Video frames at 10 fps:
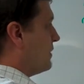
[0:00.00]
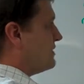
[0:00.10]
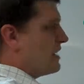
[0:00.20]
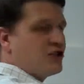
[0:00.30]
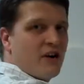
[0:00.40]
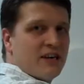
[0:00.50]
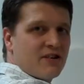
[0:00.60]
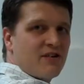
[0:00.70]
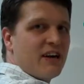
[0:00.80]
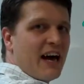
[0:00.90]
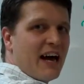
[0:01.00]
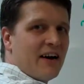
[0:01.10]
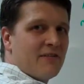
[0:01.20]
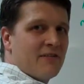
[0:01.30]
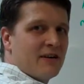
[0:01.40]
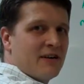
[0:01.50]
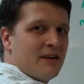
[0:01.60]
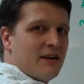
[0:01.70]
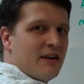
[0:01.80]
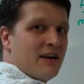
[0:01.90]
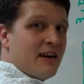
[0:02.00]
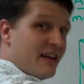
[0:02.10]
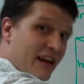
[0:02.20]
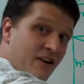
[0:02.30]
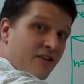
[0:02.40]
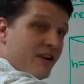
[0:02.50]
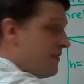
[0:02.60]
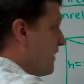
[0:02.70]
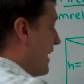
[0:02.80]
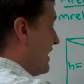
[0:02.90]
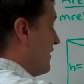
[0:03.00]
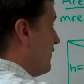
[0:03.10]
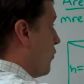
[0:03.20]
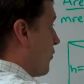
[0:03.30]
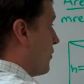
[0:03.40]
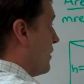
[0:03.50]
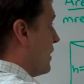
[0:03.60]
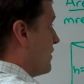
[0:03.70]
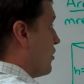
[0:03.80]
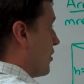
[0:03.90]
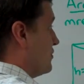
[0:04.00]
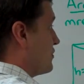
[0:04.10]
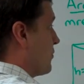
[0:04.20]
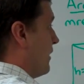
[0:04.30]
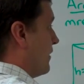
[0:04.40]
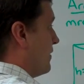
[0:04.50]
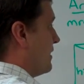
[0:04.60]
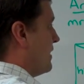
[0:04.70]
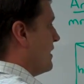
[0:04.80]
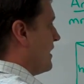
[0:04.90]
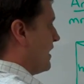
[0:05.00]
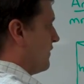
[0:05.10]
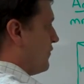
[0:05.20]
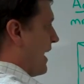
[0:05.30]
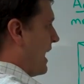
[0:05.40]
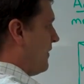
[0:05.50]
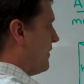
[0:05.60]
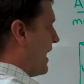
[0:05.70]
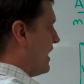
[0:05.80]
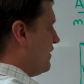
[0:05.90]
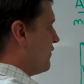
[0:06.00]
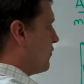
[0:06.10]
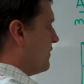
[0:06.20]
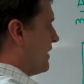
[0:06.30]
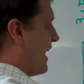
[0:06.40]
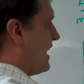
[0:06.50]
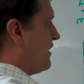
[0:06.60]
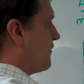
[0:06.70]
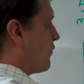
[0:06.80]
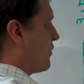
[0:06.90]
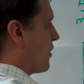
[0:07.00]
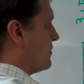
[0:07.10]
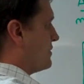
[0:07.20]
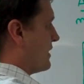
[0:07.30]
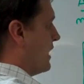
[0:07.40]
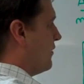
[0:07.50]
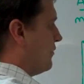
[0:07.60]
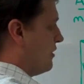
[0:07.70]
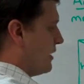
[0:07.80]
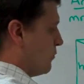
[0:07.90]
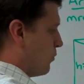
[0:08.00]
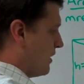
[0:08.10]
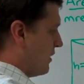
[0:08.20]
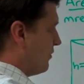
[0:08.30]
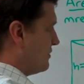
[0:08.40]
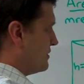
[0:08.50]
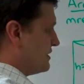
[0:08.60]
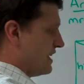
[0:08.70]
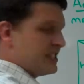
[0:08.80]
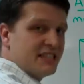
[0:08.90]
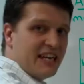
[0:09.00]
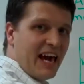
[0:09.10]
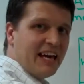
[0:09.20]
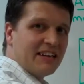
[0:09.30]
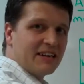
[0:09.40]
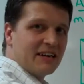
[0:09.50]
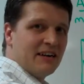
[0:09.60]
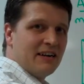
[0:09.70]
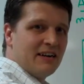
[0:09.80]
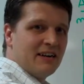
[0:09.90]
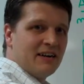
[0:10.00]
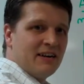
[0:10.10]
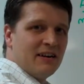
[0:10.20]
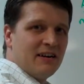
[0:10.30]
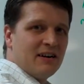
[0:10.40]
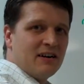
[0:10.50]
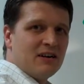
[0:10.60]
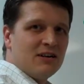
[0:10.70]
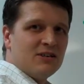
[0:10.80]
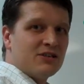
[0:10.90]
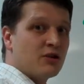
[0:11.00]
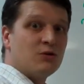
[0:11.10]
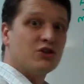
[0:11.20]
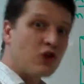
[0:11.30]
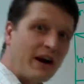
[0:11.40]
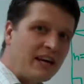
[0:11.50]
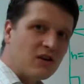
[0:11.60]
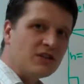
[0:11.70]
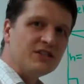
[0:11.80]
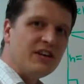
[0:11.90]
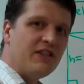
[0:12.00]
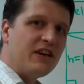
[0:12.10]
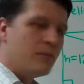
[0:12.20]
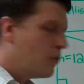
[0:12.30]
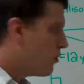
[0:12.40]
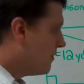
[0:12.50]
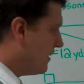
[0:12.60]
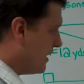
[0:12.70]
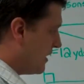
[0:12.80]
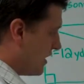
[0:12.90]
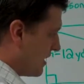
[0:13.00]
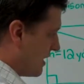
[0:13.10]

What's that triangle going to have? An area of 84 yards squared. And if you add the 84 and the 84 yards together, you get 168. So a triangle is nothing more than